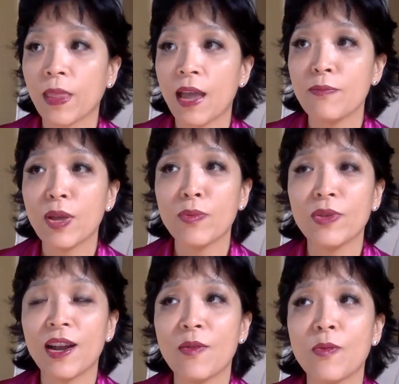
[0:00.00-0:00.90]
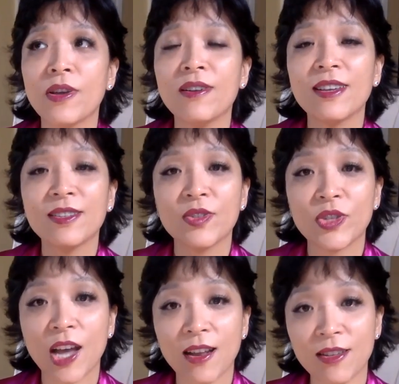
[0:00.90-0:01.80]
and people that are willing to
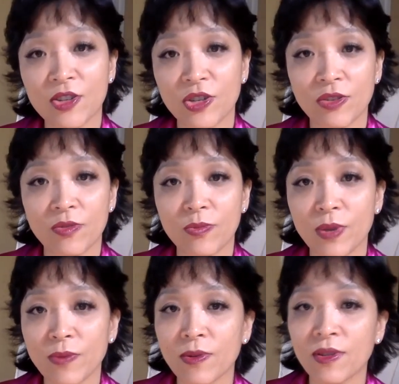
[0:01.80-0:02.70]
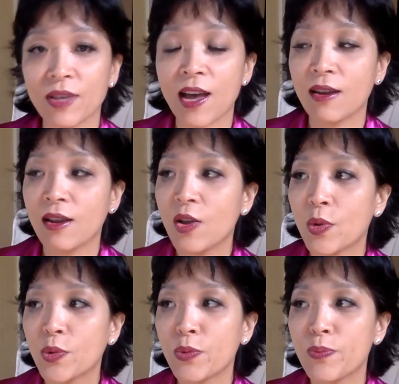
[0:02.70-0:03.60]
challenge you, people that
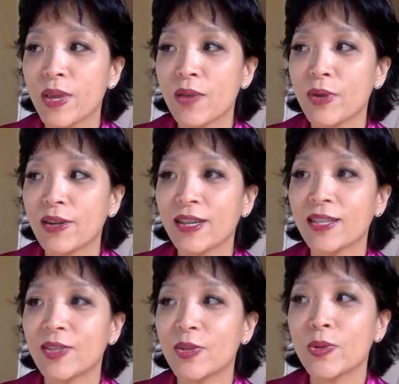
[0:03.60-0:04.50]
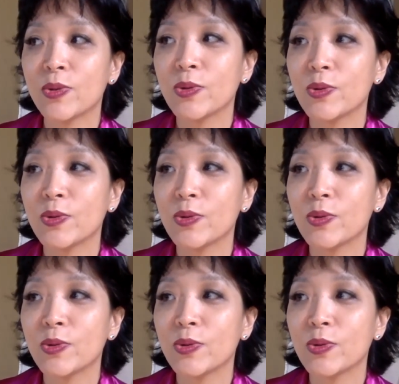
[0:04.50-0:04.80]
would be willing to